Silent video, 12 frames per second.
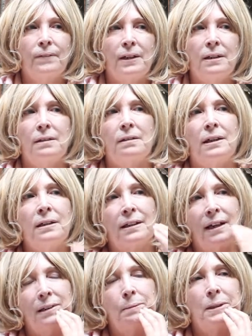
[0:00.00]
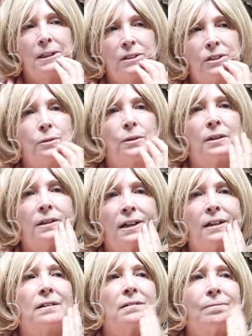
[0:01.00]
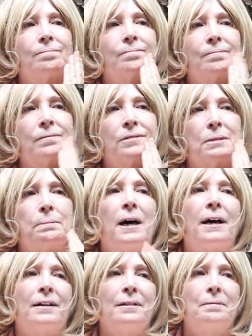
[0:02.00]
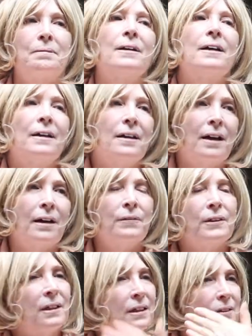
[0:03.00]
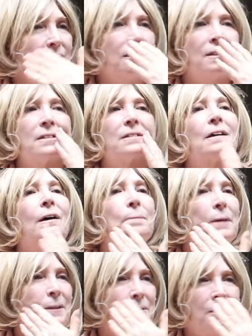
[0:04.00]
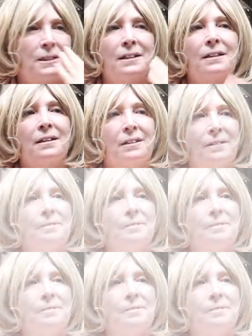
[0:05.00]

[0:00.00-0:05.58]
in getting me a tooth in that spot. And everything else is all my own teeth.